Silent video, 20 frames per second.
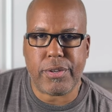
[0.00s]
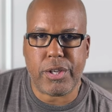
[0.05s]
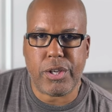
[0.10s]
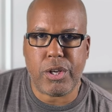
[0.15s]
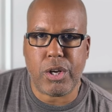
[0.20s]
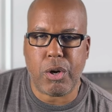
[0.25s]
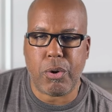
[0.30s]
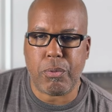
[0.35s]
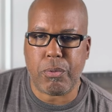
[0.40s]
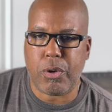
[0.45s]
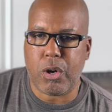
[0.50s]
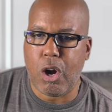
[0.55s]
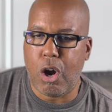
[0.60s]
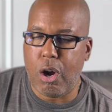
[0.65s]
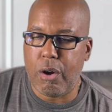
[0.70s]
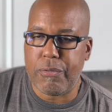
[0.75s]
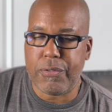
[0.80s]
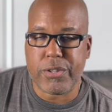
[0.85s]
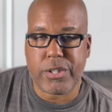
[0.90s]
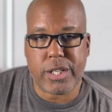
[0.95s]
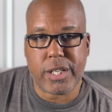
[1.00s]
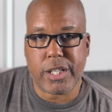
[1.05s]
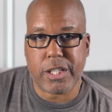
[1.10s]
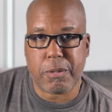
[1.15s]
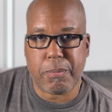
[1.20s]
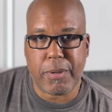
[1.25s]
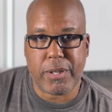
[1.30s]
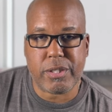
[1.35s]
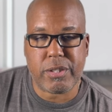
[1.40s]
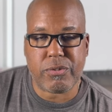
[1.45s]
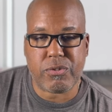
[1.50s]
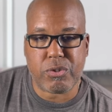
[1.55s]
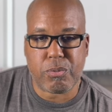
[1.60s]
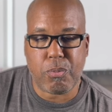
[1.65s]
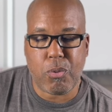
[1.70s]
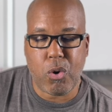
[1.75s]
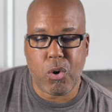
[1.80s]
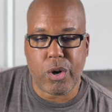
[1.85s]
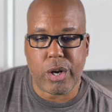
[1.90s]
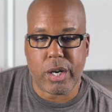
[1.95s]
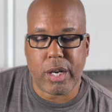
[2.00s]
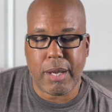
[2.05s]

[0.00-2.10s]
You know, golf is an expensive sport.